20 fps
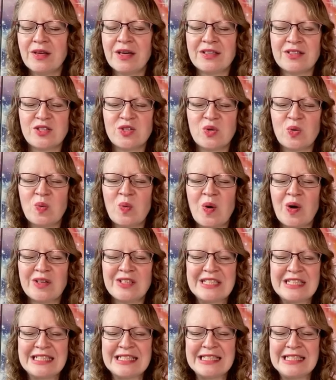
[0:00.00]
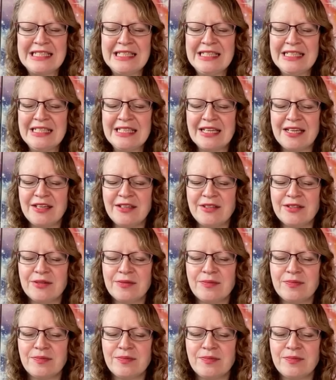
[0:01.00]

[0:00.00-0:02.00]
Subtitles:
as to what is needed